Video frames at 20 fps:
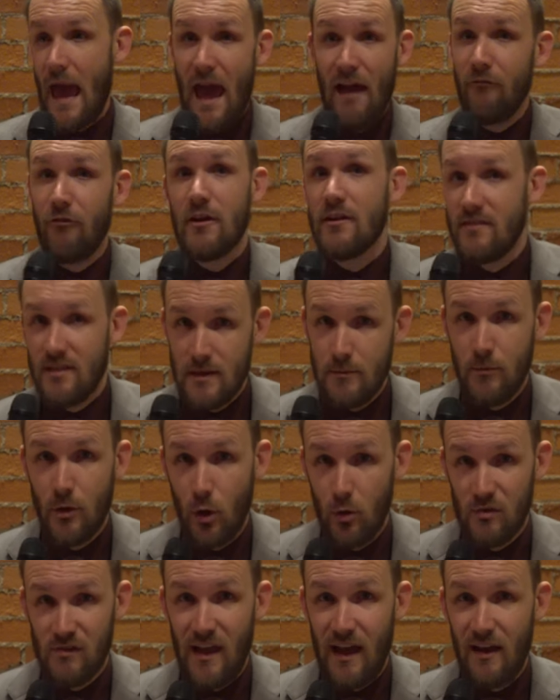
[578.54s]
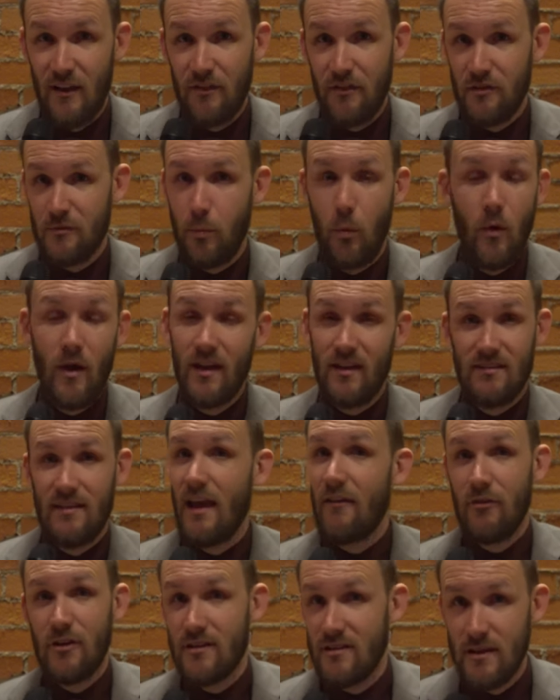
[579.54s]
Every team knows that at this point because
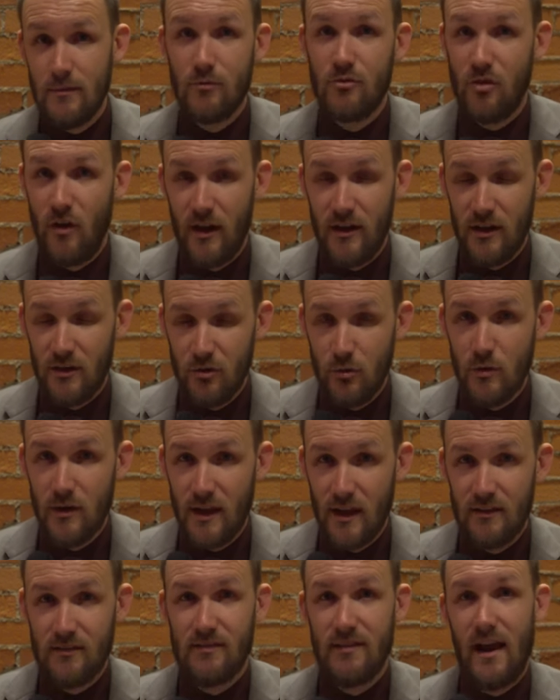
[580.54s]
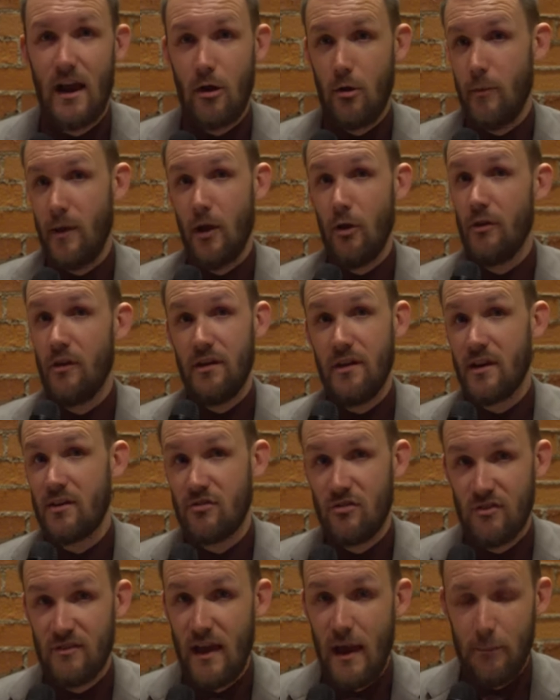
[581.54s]
every team's trying to do it against Sacramento. The
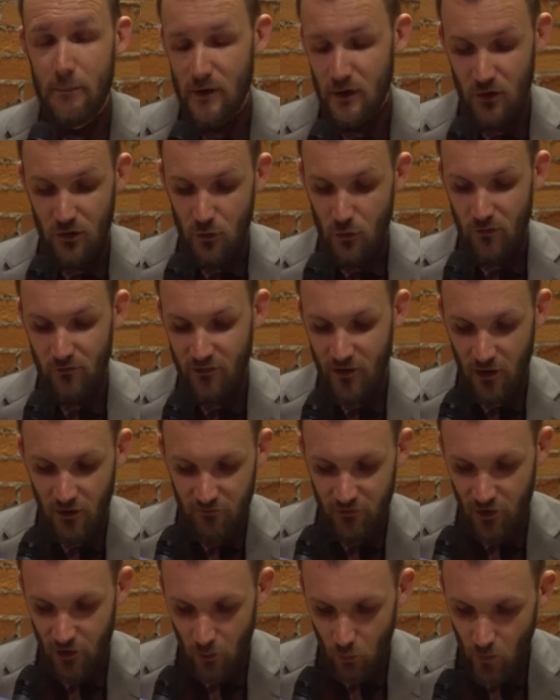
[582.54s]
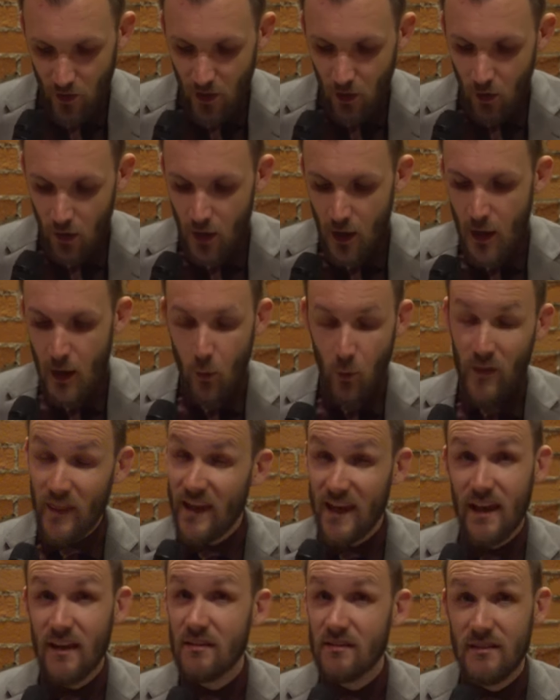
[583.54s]
Knicks just happened to do it very, very well. When
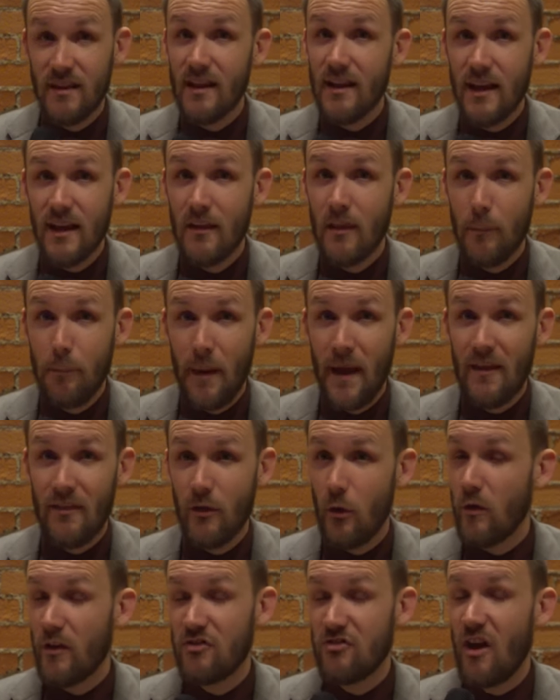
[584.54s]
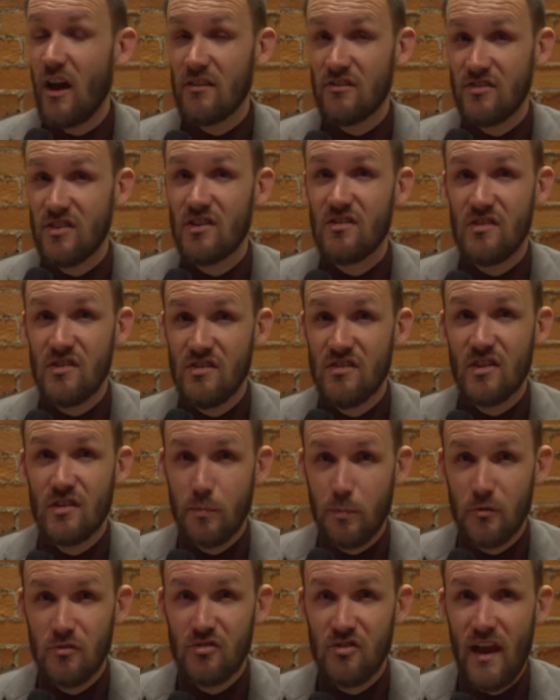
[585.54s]
the Kings did get in the paint, though, they shot
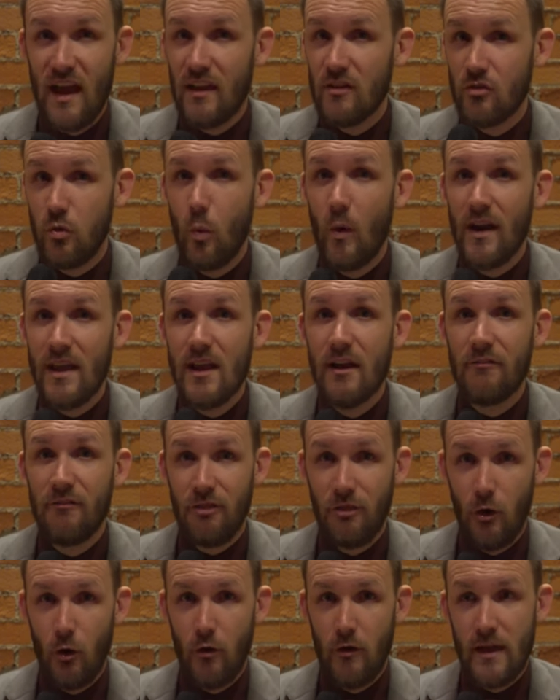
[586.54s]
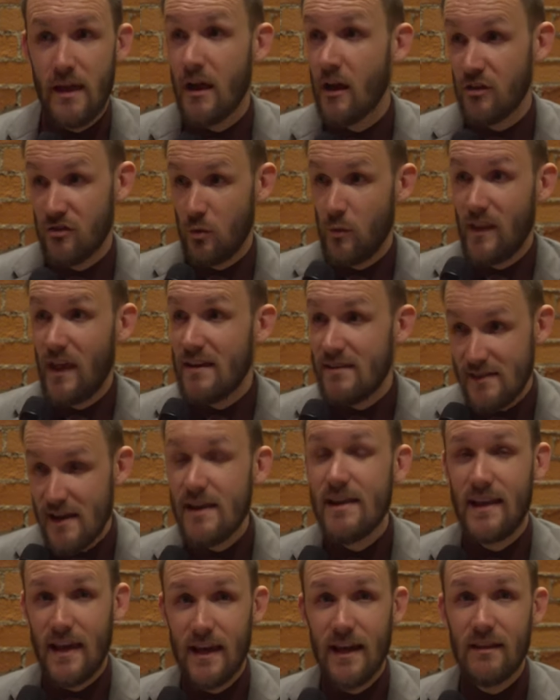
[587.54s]
66%, 20 of 30. So when they
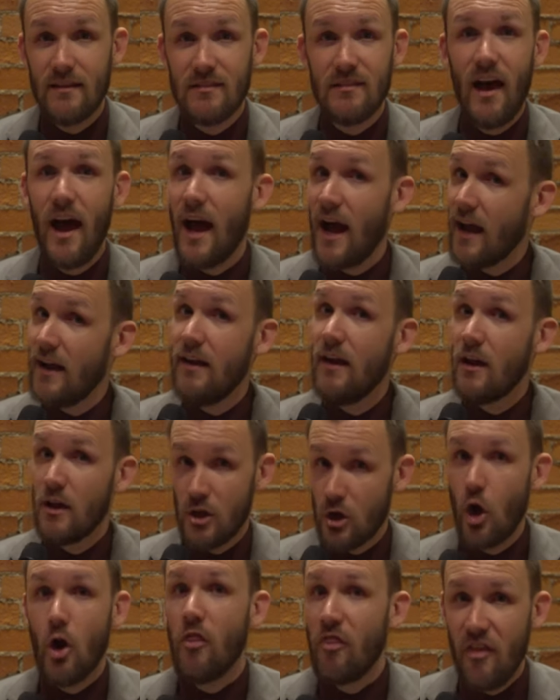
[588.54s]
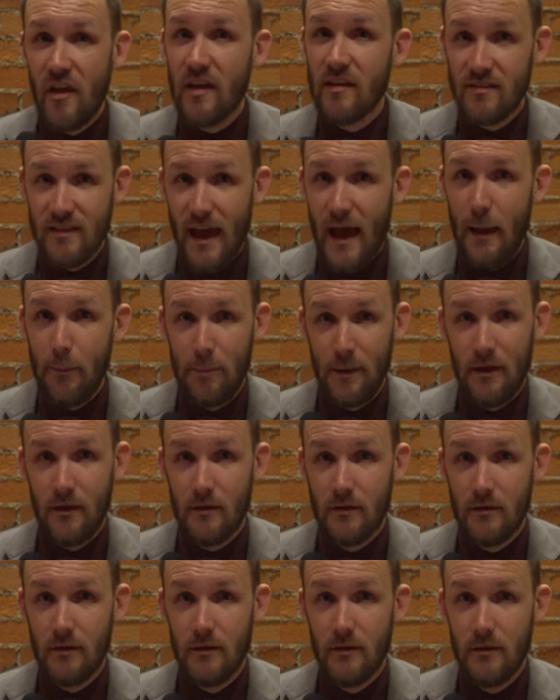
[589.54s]
did get inside, good things happened.